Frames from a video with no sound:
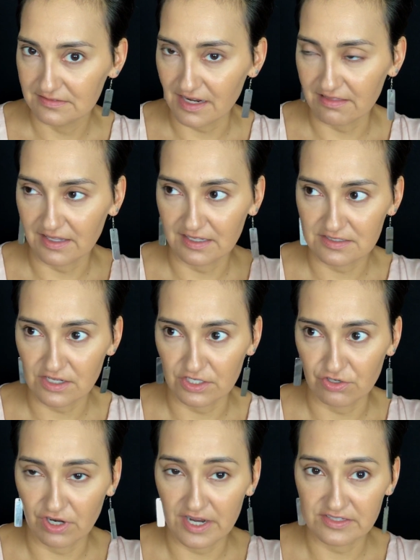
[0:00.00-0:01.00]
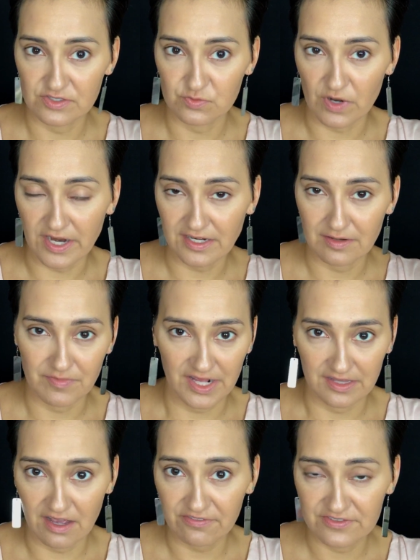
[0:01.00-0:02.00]
I think it's on your guys' right and
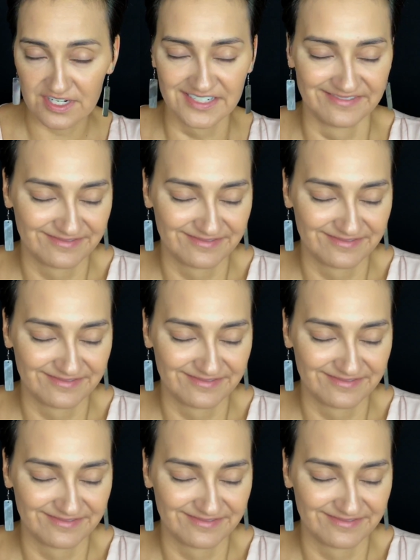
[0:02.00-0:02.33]
my left.